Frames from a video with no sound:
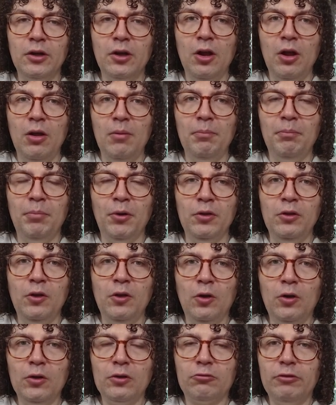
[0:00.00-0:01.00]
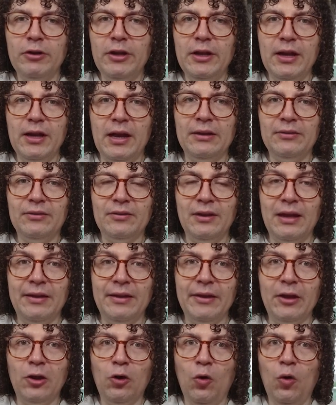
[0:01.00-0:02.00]
but not really as like the
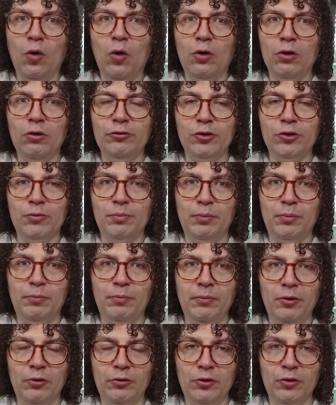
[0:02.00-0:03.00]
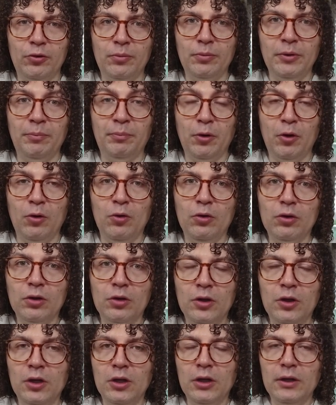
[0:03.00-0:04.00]
core of your product.
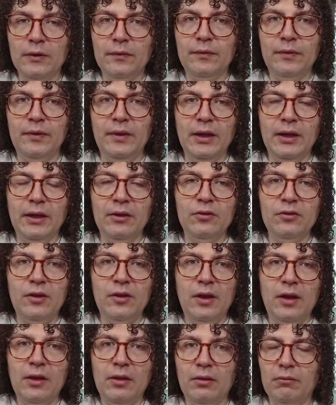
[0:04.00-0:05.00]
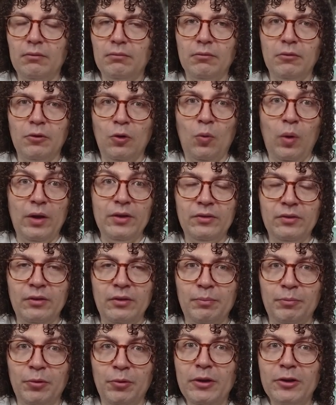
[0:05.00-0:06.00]
Think instead, what is the
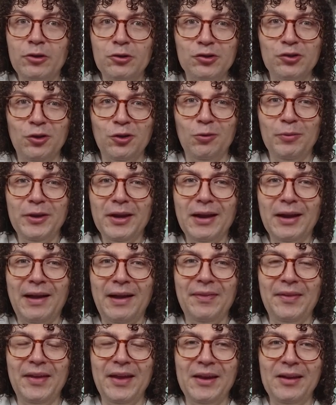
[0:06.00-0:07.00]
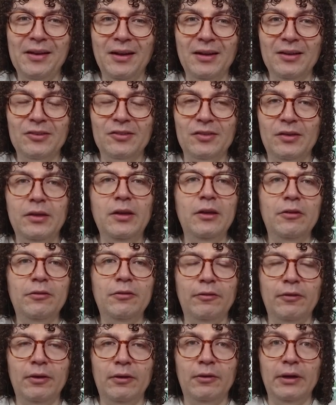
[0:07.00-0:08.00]
problem that you're solving, and then see if
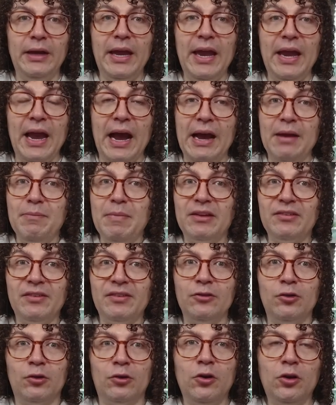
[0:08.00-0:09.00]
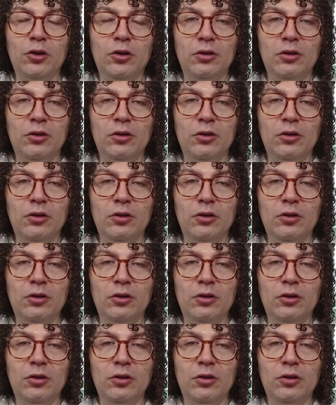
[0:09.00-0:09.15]
AI makes sense or not.